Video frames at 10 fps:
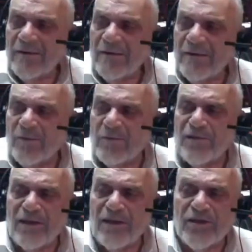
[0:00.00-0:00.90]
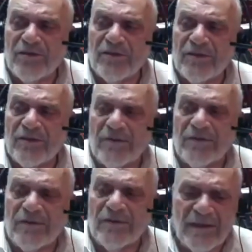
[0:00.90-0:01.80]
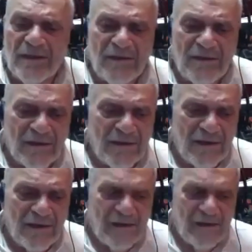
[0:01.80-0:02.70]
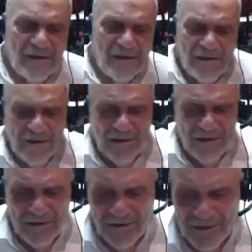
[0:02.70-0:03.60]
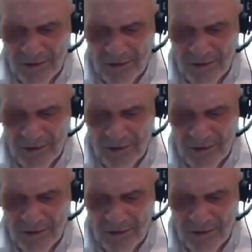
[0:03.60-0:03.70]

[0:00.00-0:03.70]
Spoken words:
the pressures of society today are so